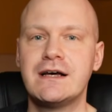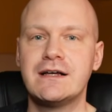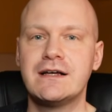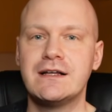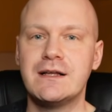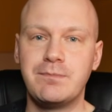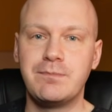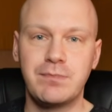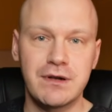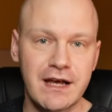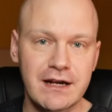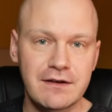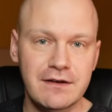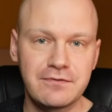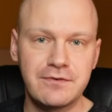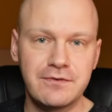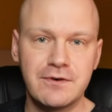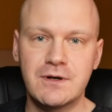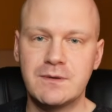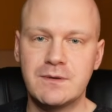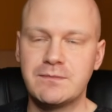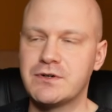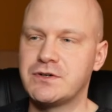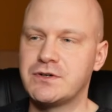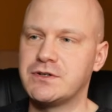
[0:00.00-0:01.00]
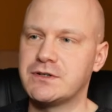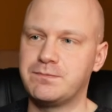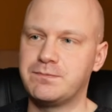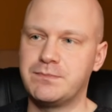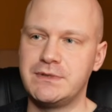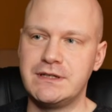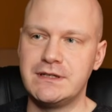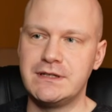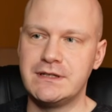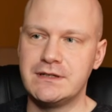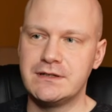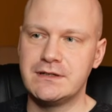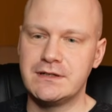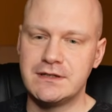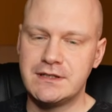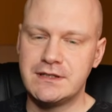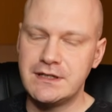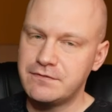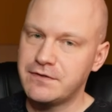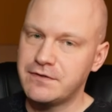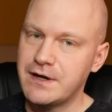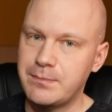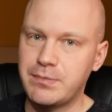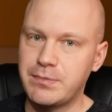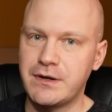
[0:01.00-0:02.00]
The platform could be a
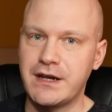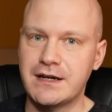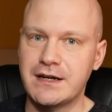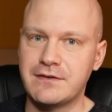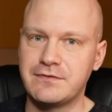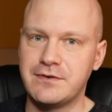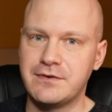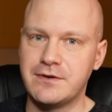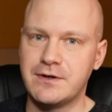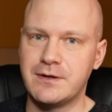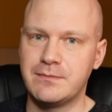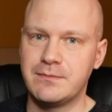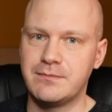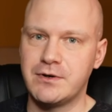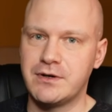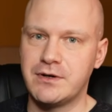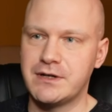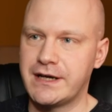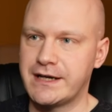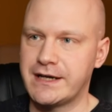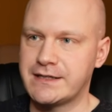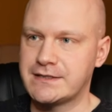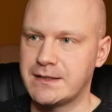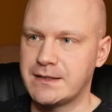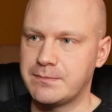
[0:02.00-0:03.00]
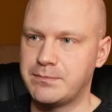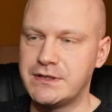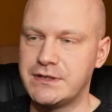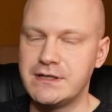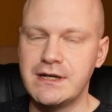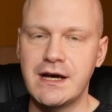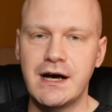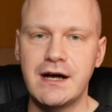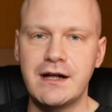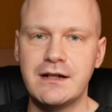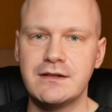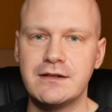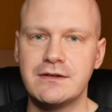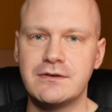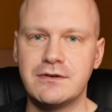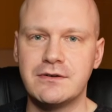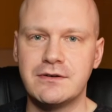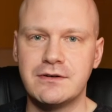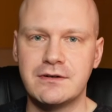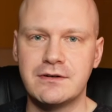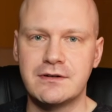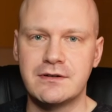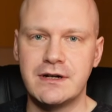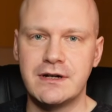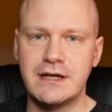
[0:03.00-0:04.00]
DeFi platform on XRPL
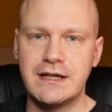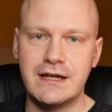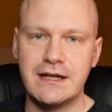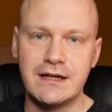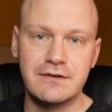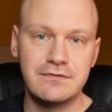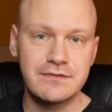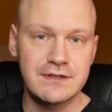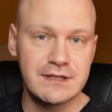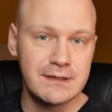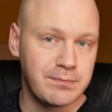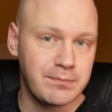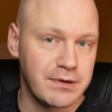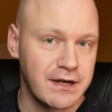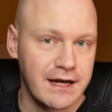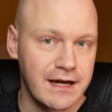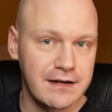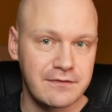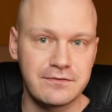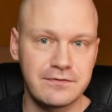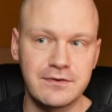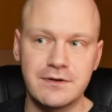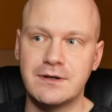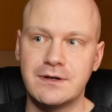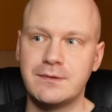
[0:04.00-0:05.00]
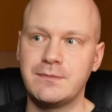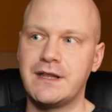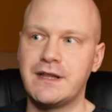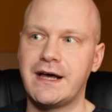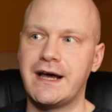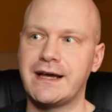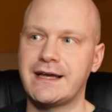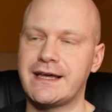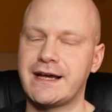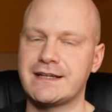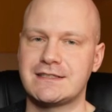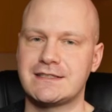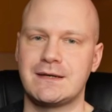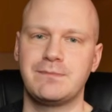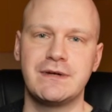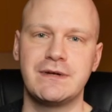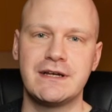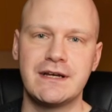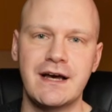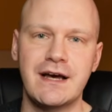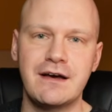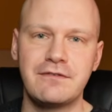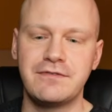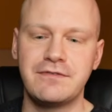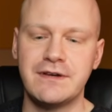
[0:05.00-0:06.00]
or an NFT platform like XRP
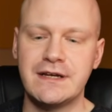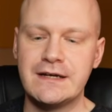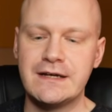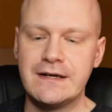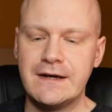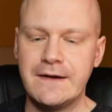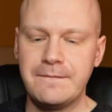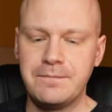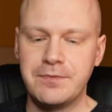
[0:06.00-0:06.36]
Cafe.